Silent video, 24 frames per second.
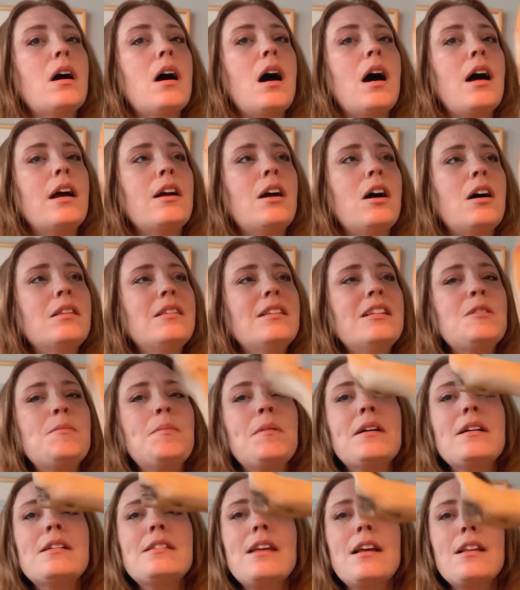I got this
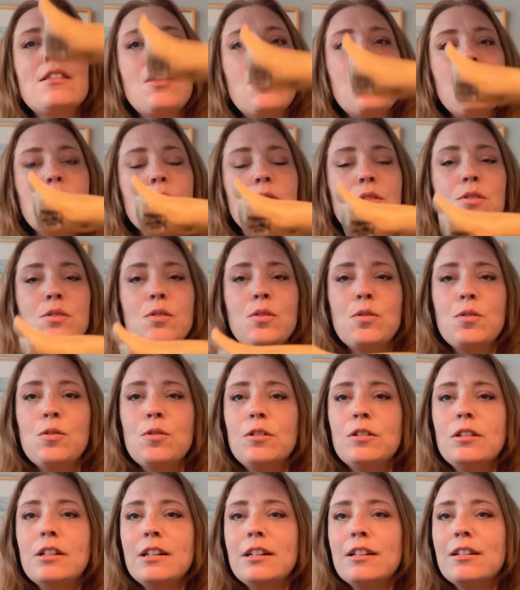because I thought it was
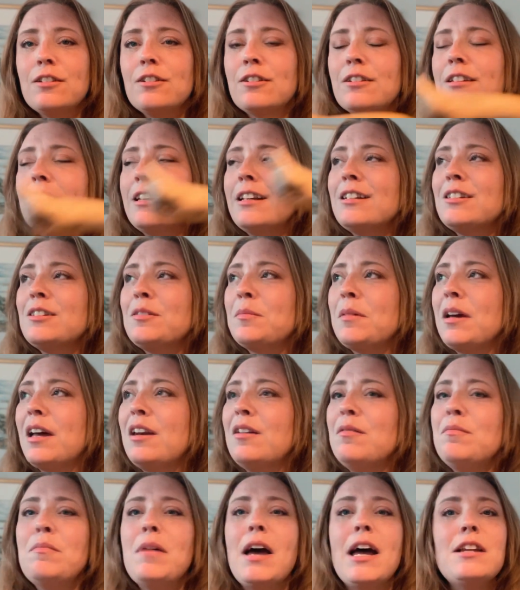cool and it looked like some kind
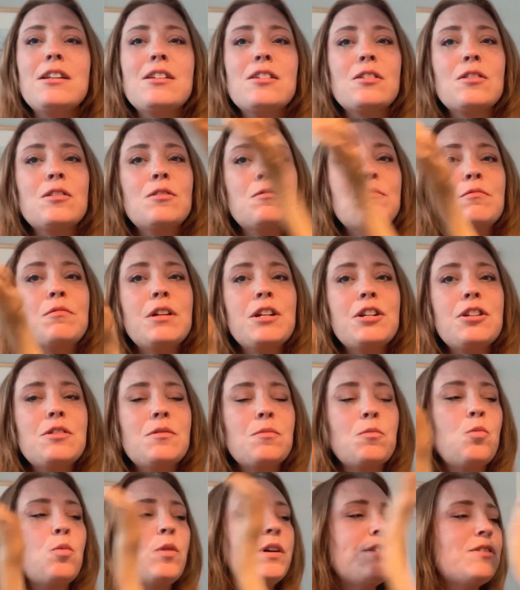of magical
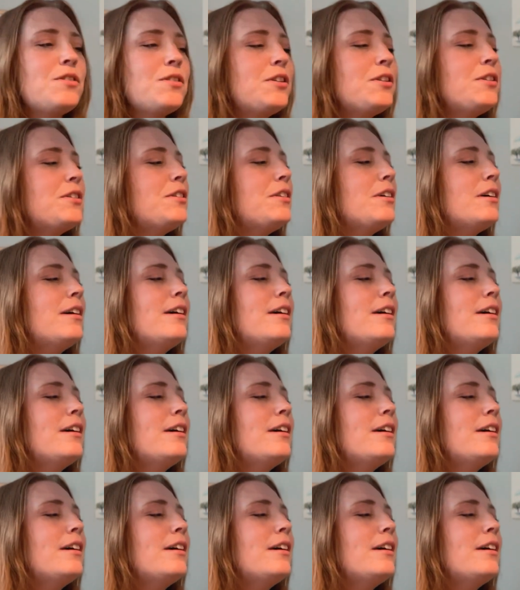wizard